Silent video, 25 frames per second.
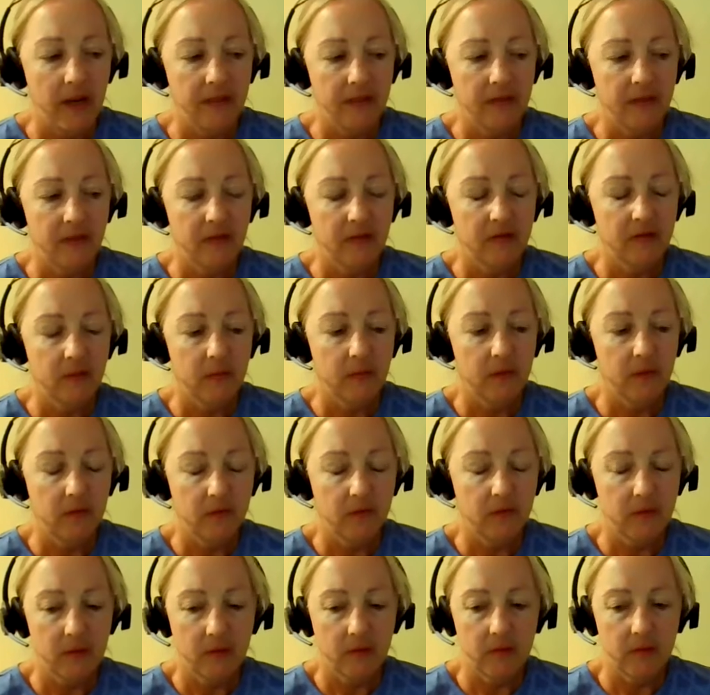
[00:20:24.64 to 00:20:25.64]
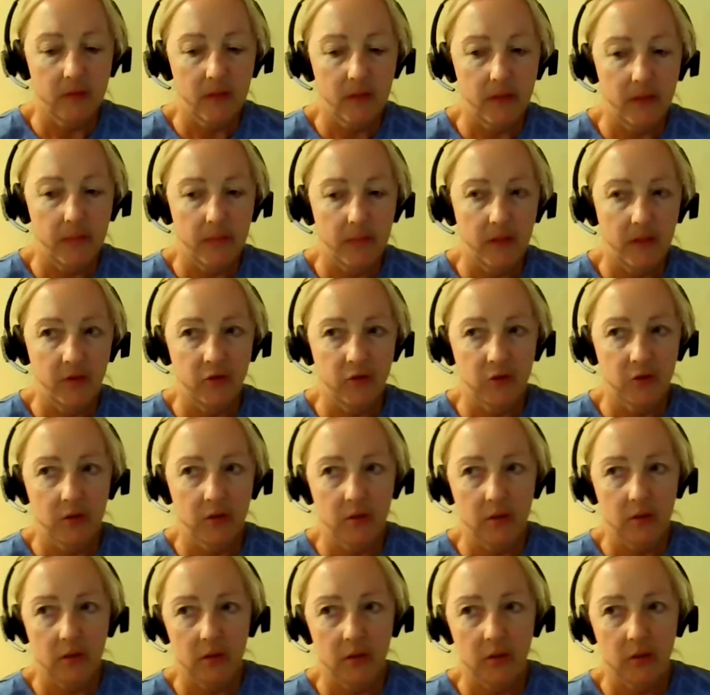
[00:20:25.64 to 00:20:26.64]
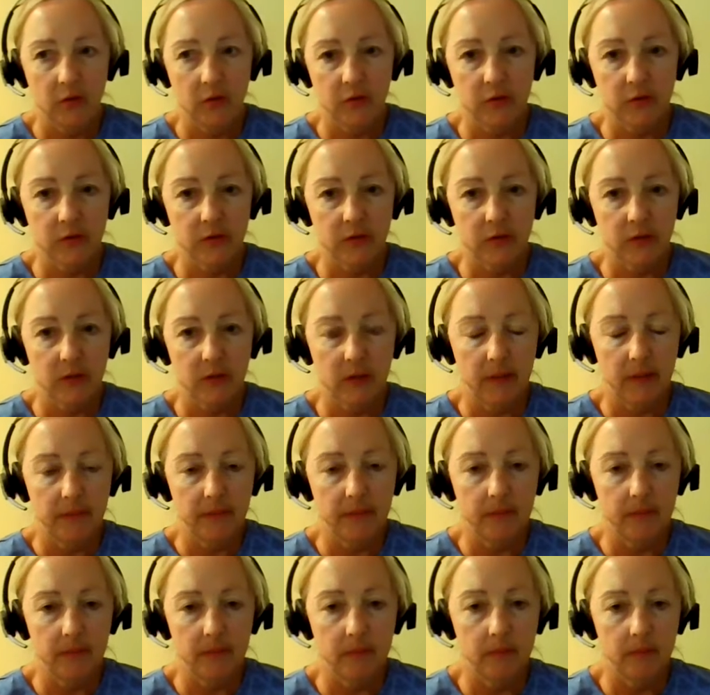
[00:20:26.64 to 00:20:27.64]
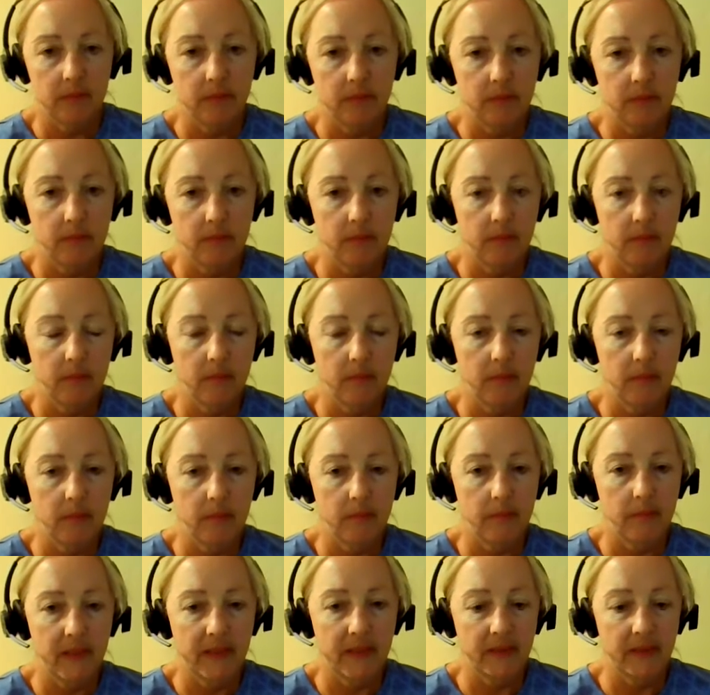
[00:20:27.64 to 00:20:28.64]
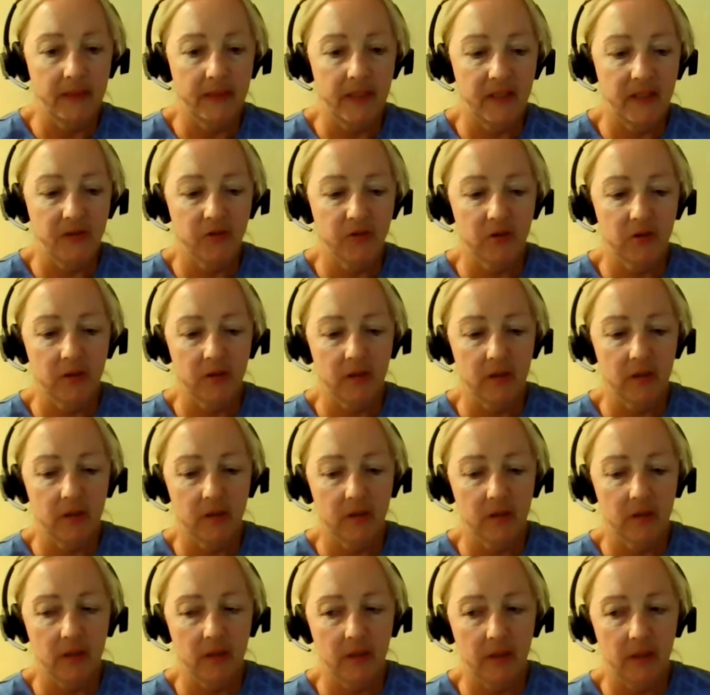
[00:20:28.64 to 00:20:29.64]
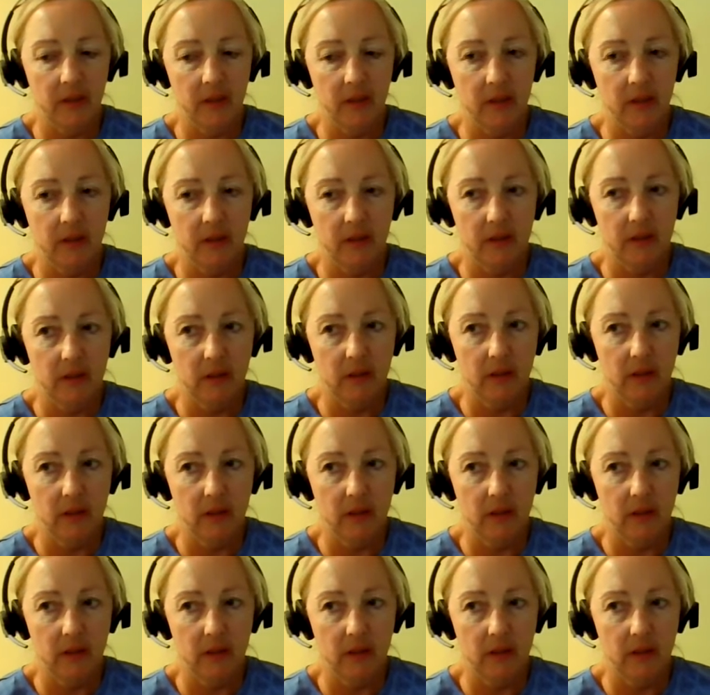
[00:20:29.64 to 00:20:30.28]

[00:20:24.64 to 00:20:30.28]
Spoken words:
I think some of those things that I mentioned, just meditation and